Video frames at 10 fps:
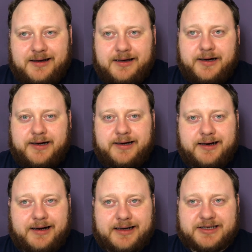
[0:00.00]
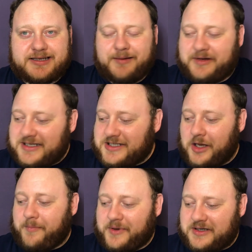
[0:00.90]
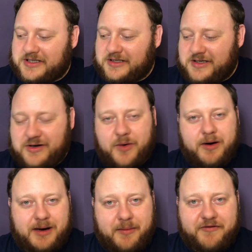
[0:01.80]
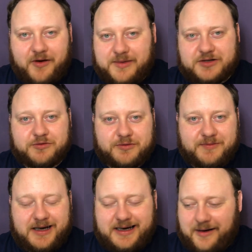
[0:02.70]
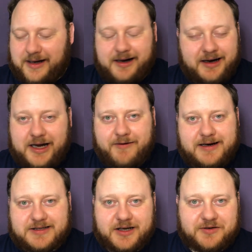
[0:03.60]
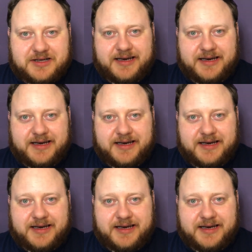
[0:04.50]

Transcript: I'm going to stop because you know where I'm coming from. It's all, you know, I go around in circles like